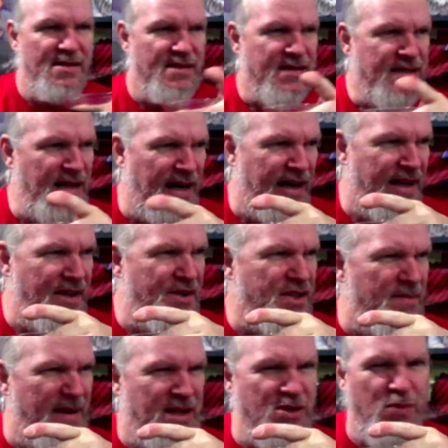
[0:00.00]
God, I used to
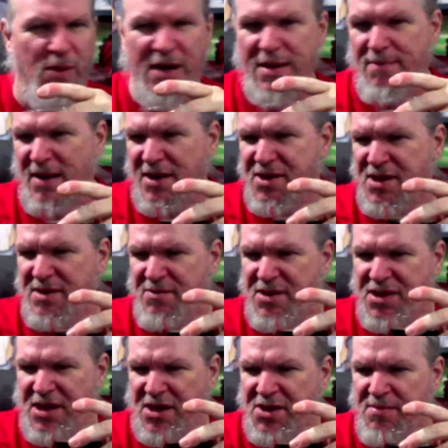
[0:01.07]
make $20 in 6